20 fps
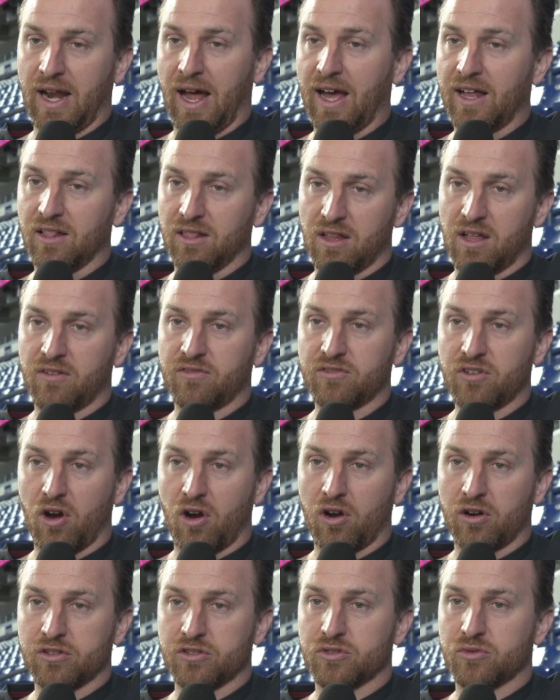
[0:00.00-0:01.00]
And I love
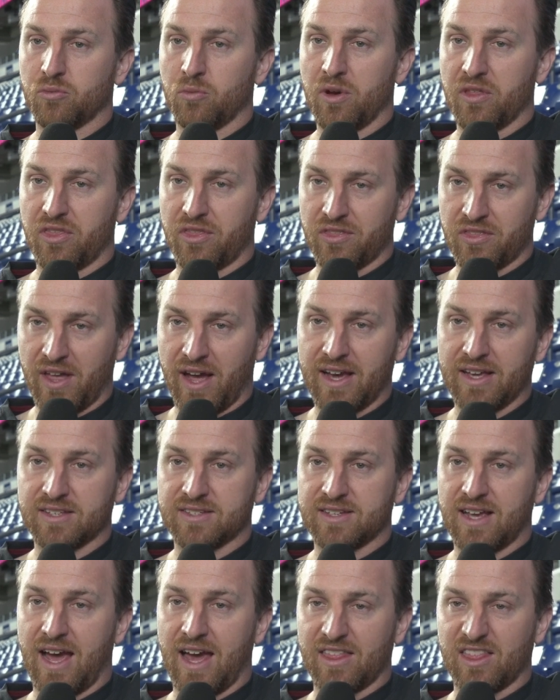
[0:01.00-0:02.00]
guards with
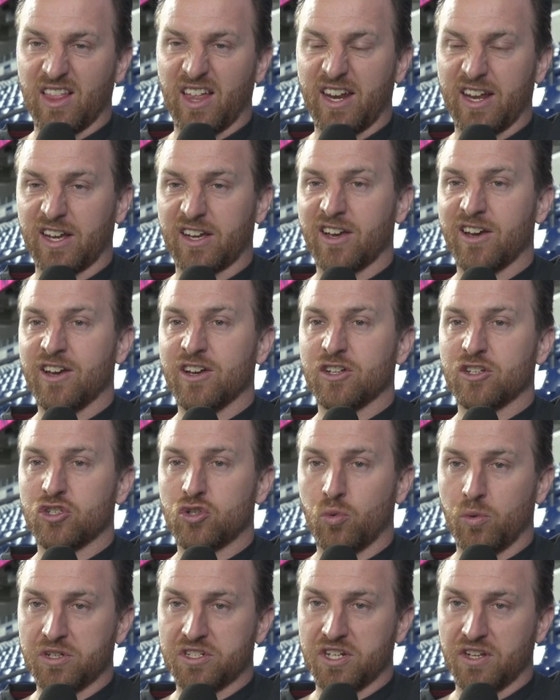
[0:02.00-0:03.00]
nice, athletic
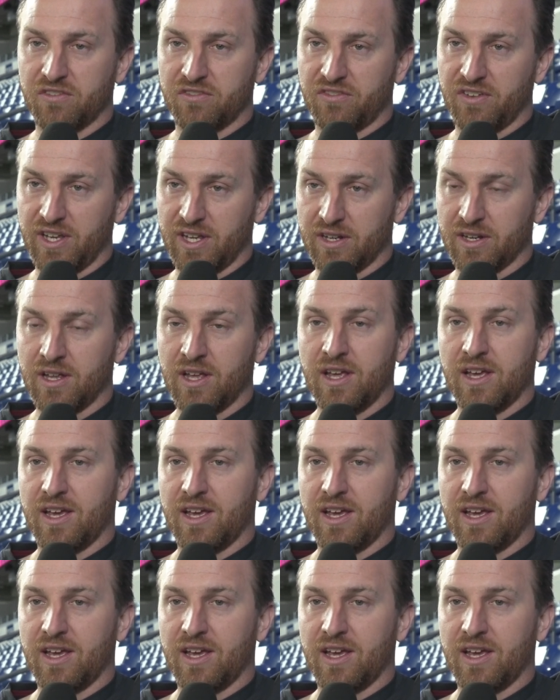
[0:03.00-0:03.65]
twitchy feet.